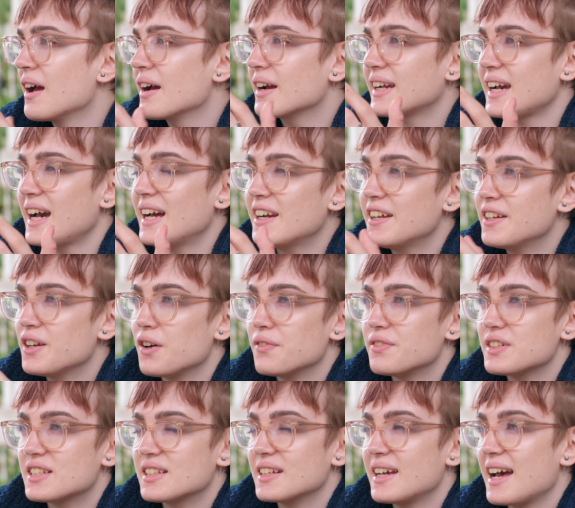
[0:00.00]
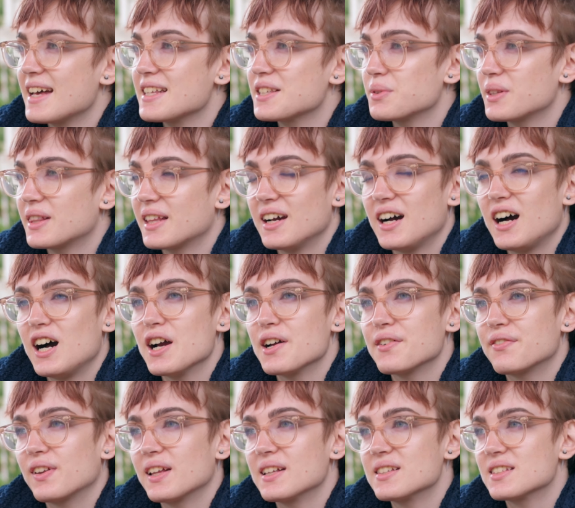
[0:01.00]
Canon obviously has with their
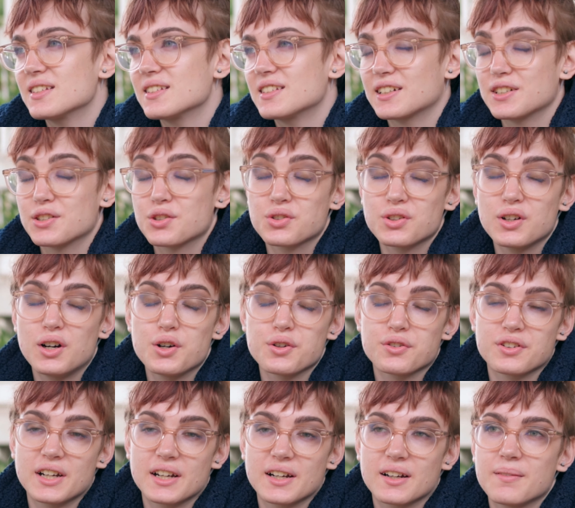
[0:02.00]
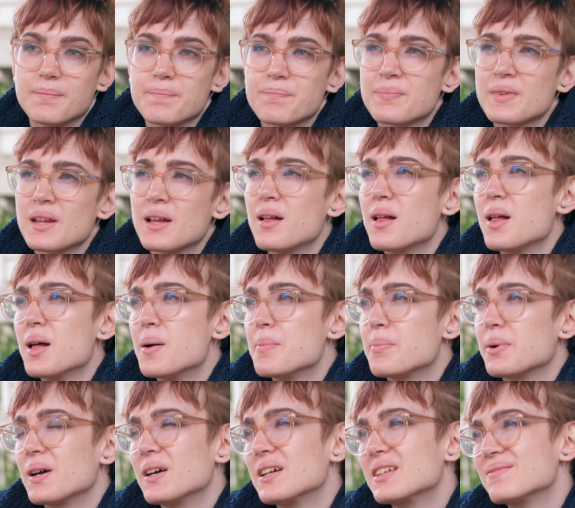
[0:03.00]
RF lenses a control ring,
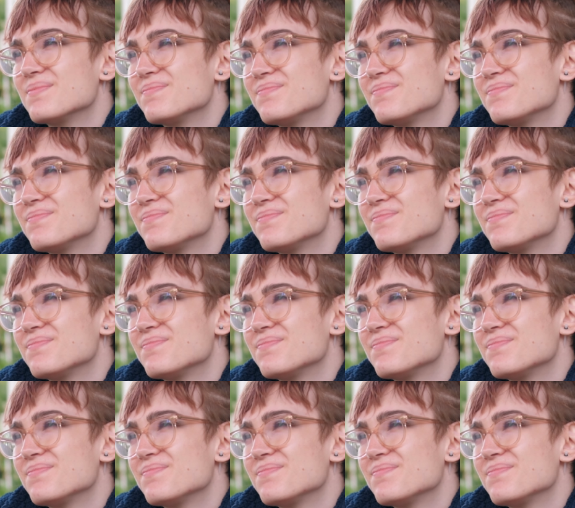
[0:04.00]
but